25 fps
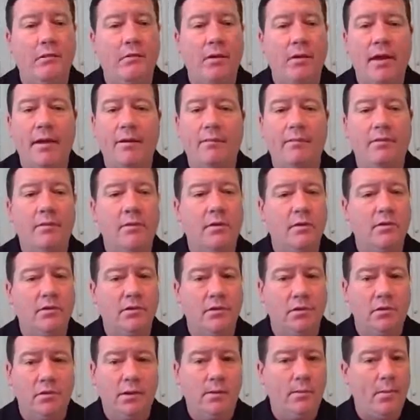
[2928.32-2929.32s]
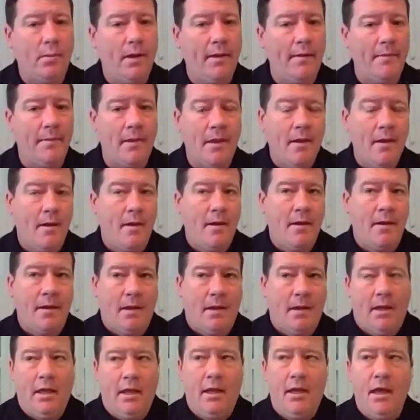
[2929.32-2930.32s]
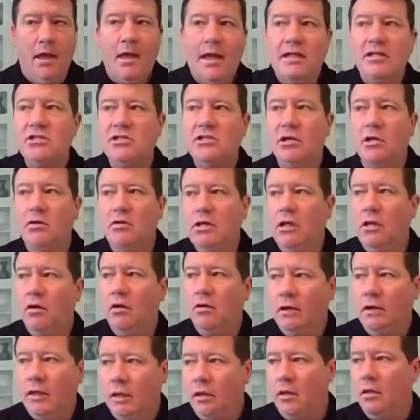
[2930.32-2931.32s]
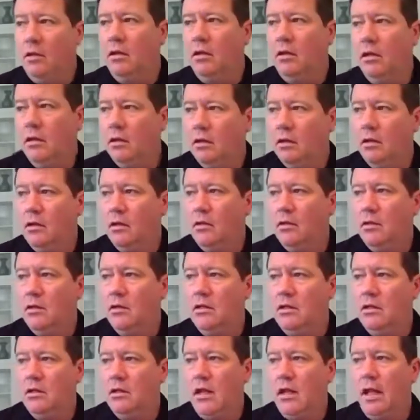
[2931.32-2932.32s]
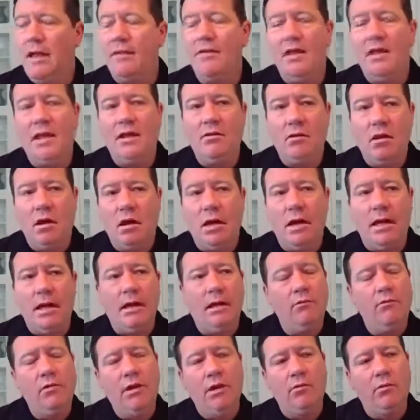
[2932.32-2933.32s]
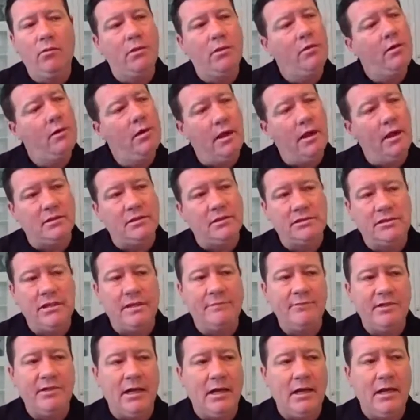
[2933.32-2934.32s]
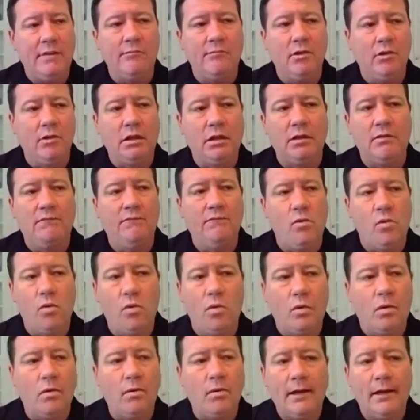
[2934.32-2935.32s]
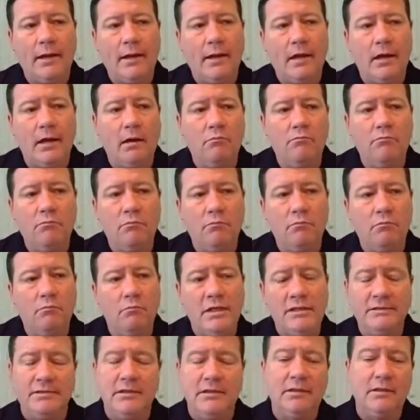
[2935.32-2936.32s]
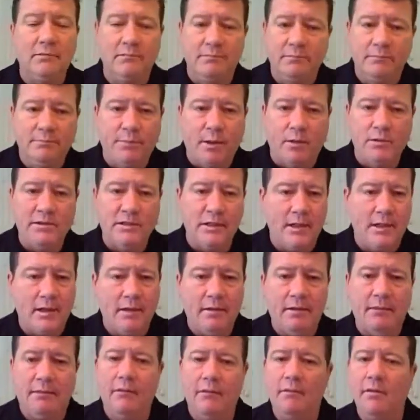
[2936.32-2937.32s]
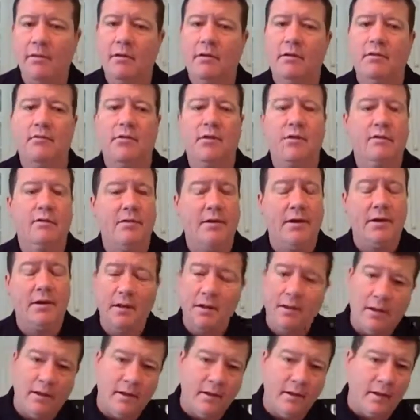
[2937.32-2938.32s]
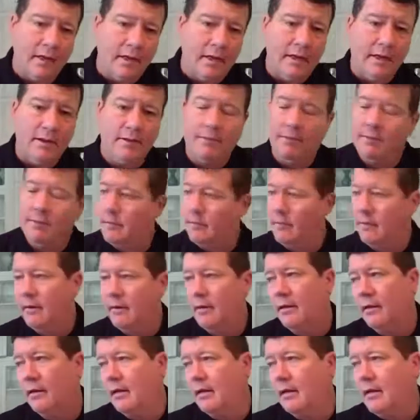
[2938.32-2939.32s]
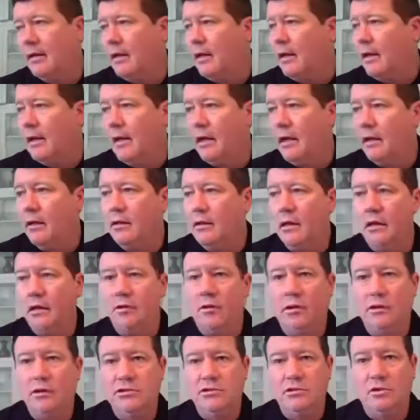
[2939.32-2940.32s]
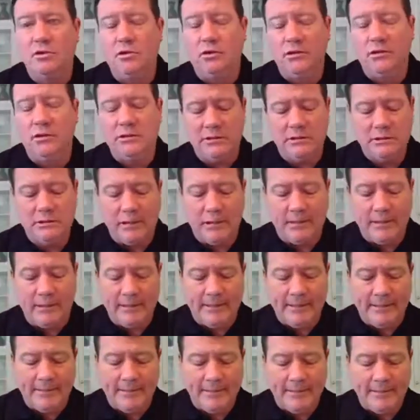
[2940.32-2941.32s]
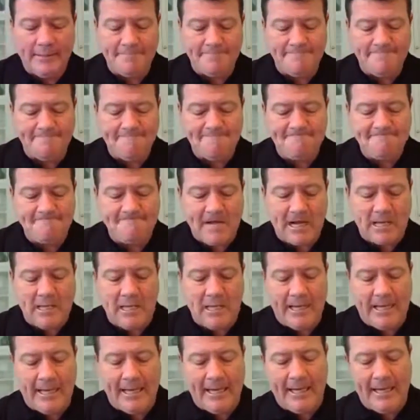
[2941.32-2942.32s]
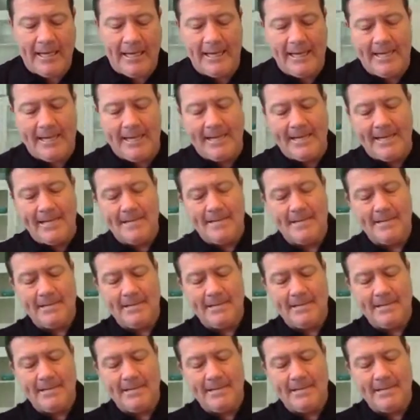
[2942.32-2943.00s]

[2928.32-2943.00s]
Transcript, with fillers: right. You're totally right. And so you know it. And then uh, we were at the same time looking for uh, missing personnel. We were trying to hunt down, uh, you know, a journalist, um, and uh,